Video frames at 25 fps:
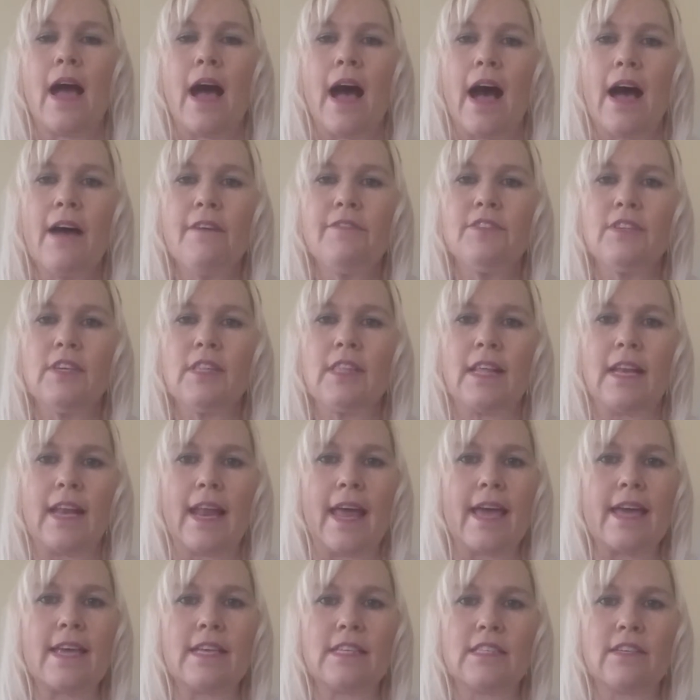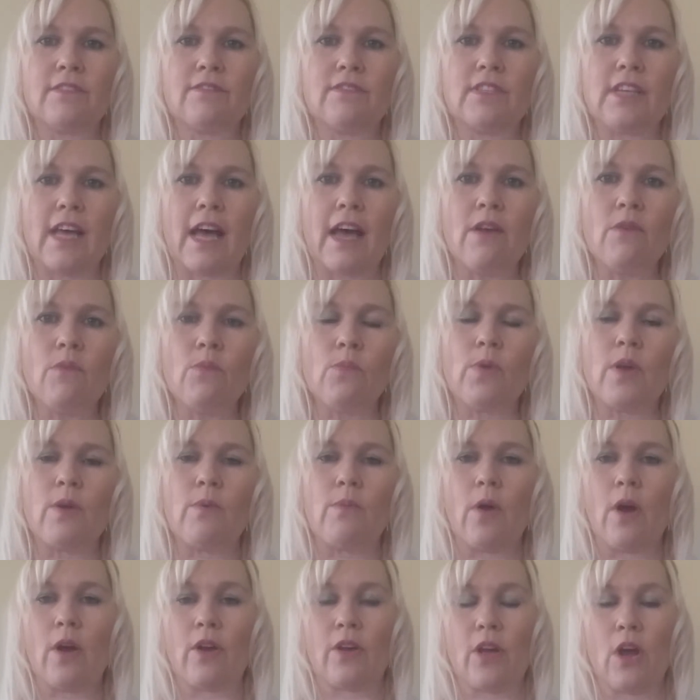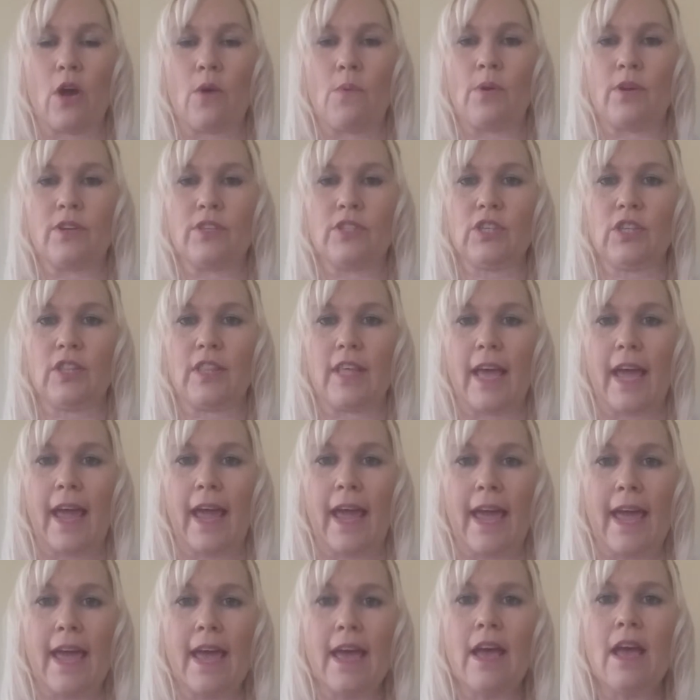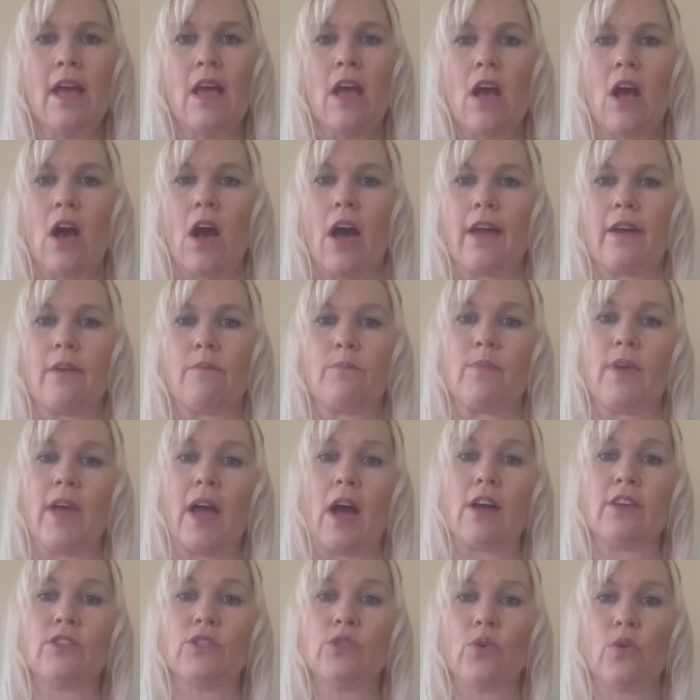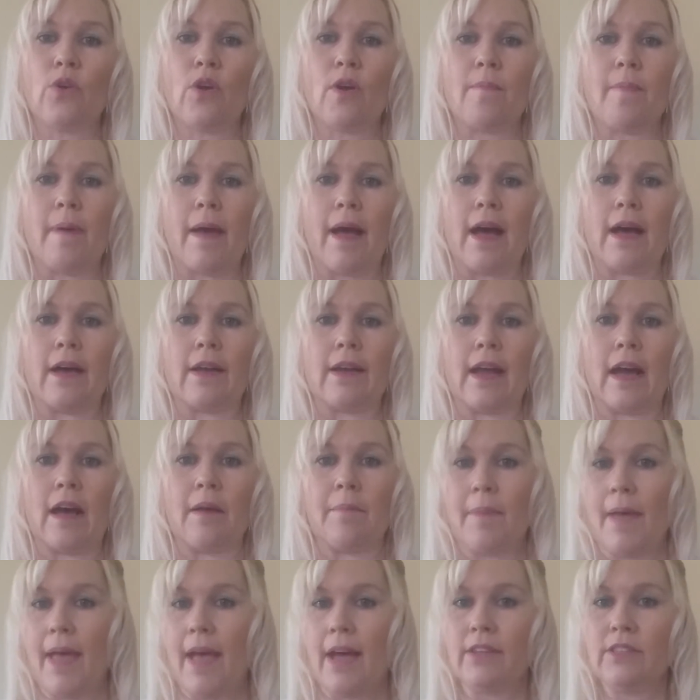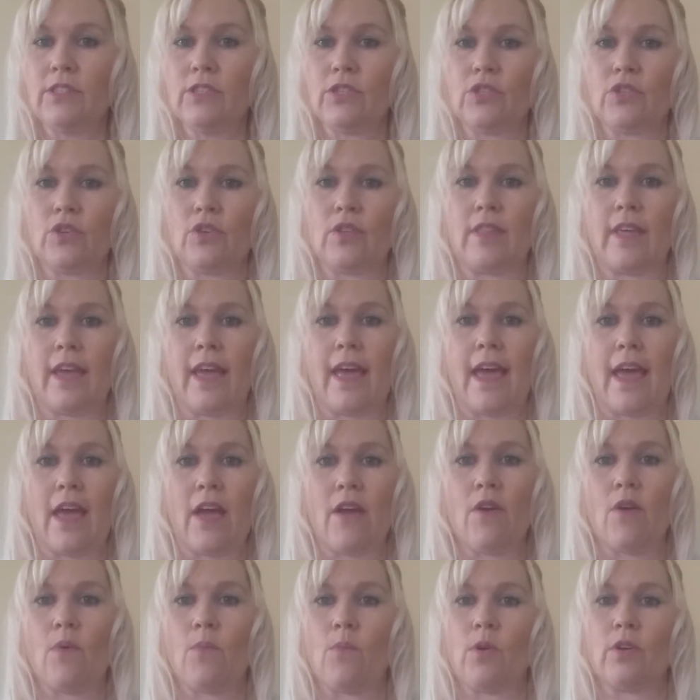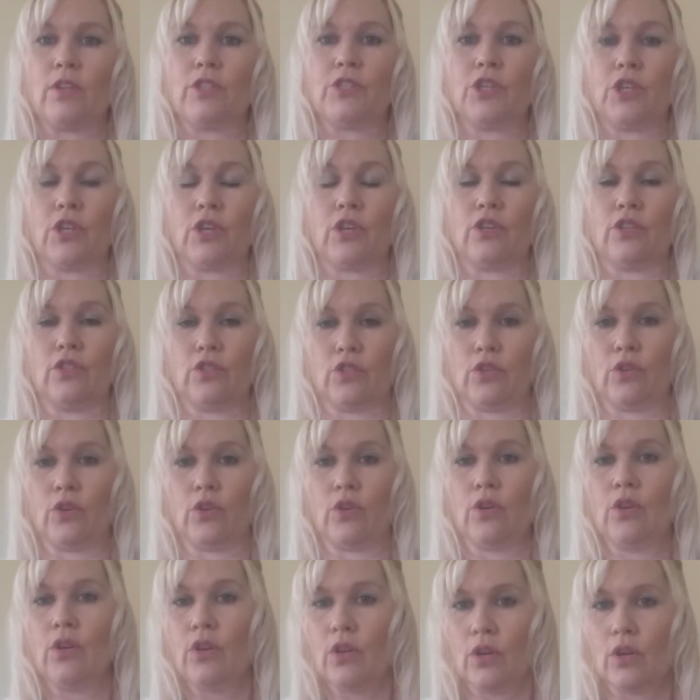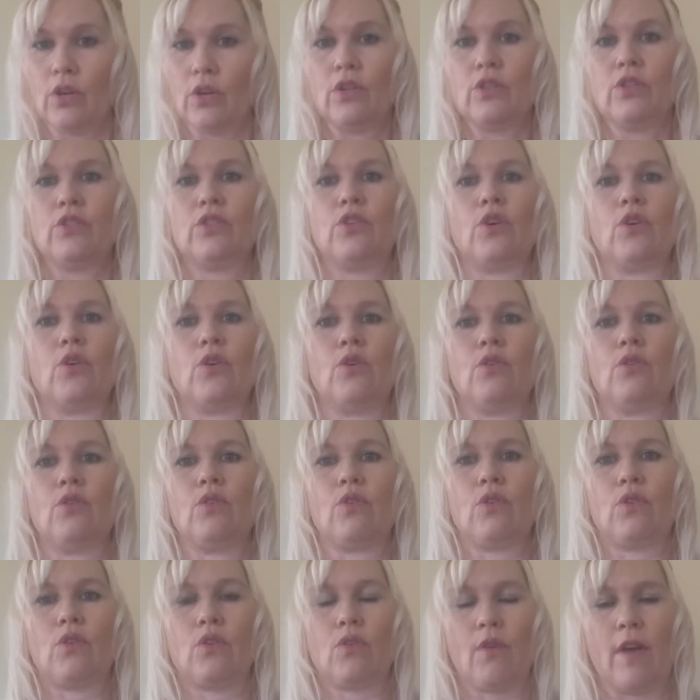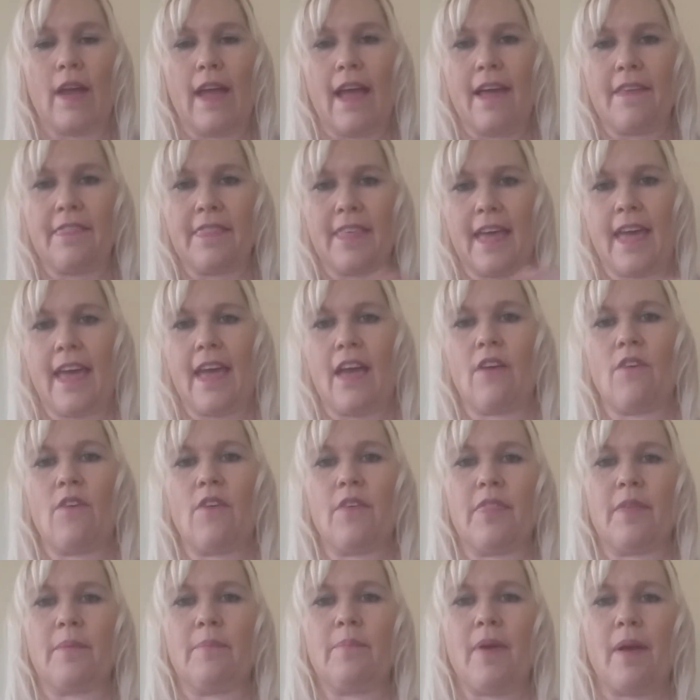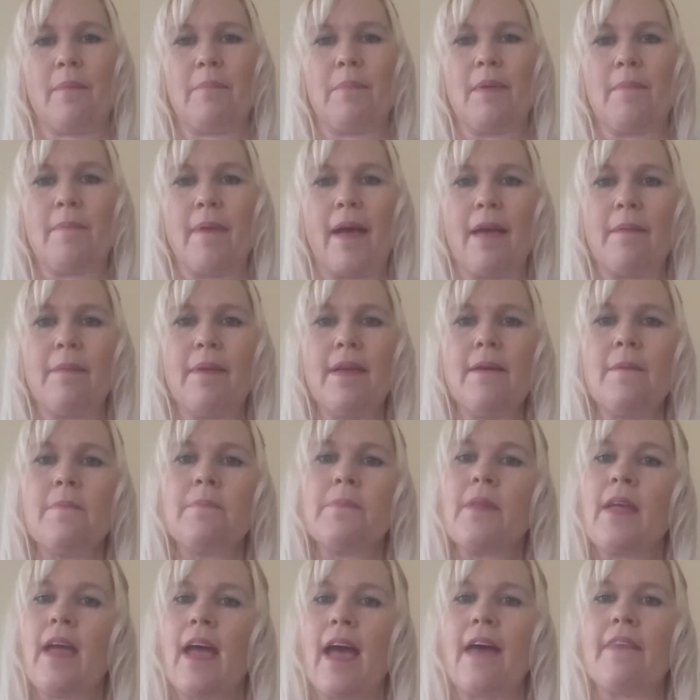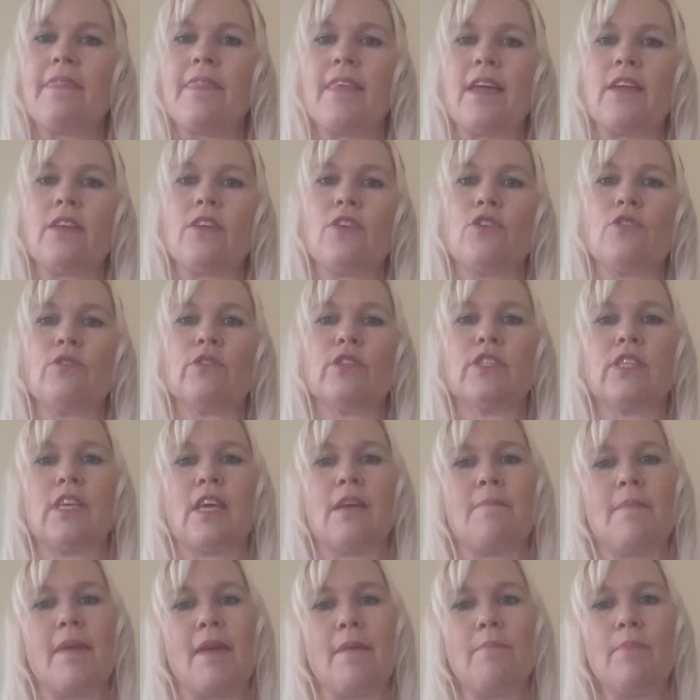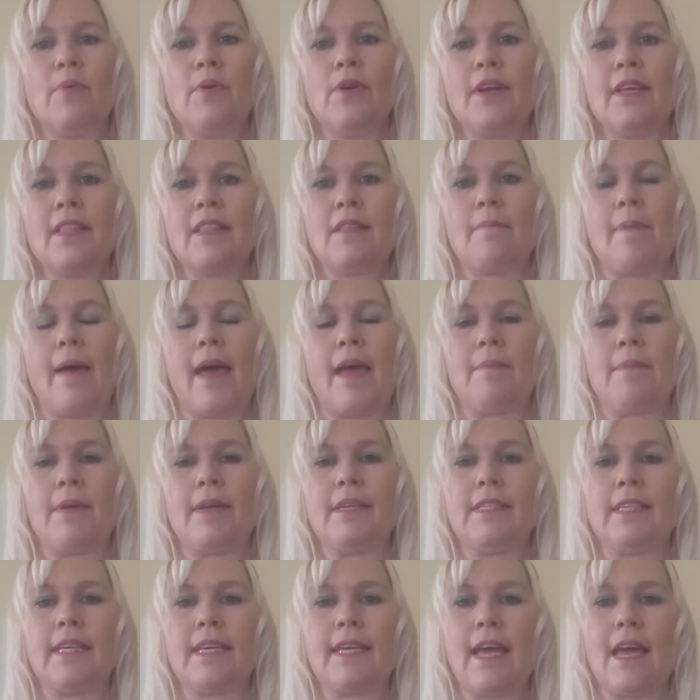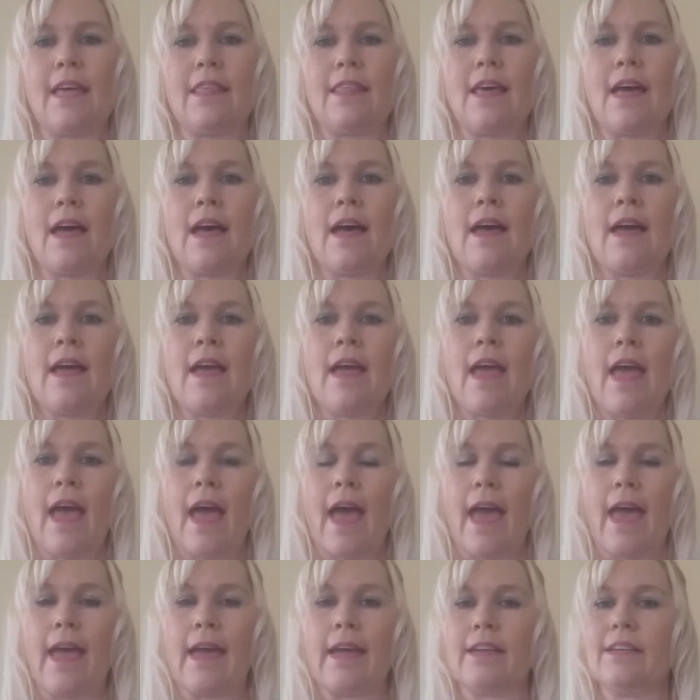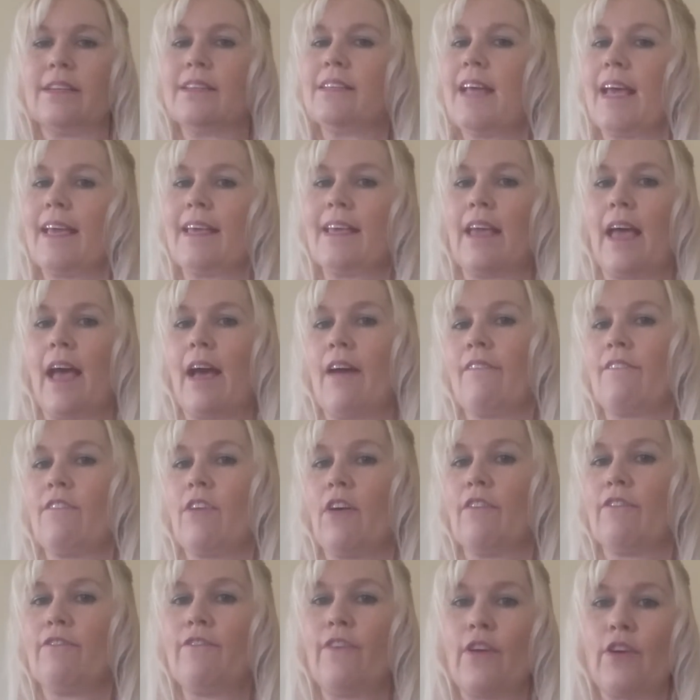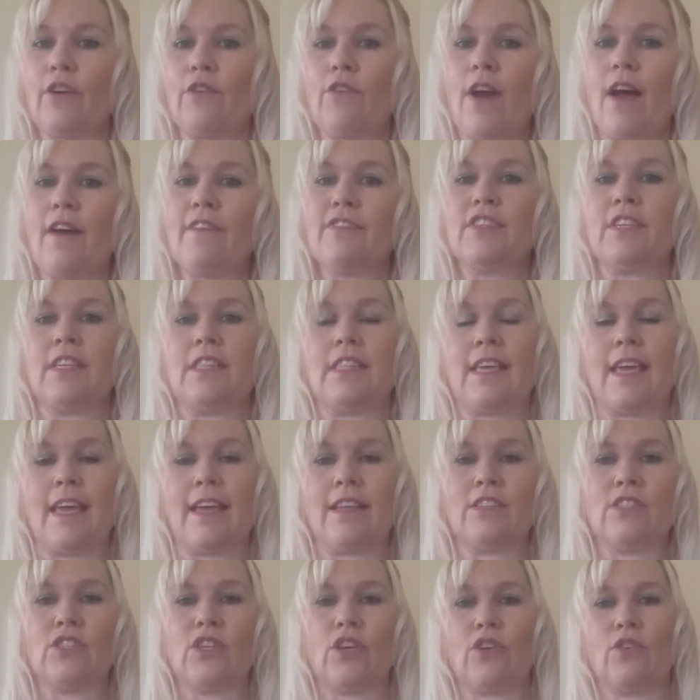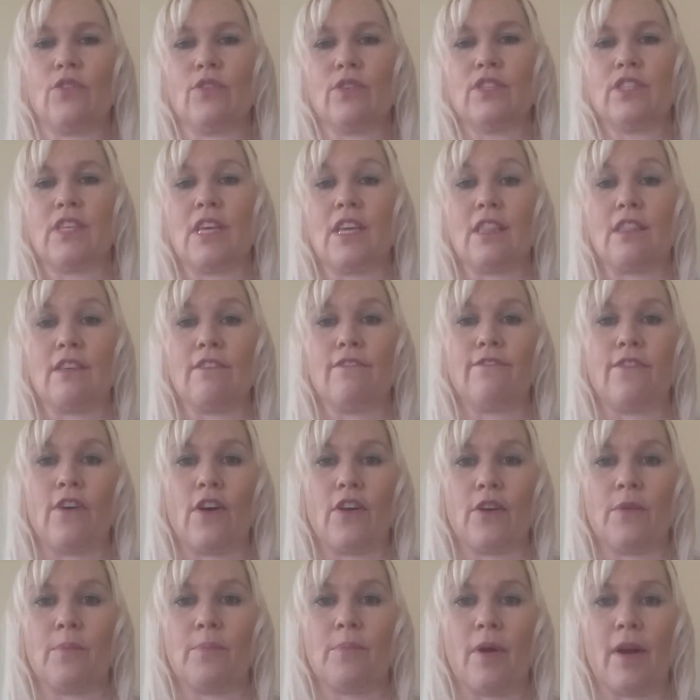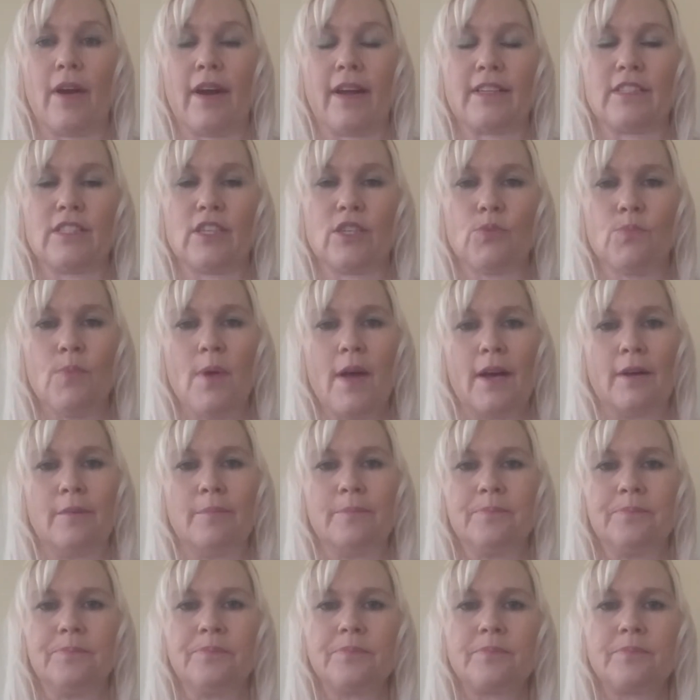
After the layers are done, we go on to the hair and I talk about um, how to do the hair and what you can do to create the hair on the preemie baby. And then you'll see me putting the baby together and taking, I've got photographs at the end so you'll see the final product as well.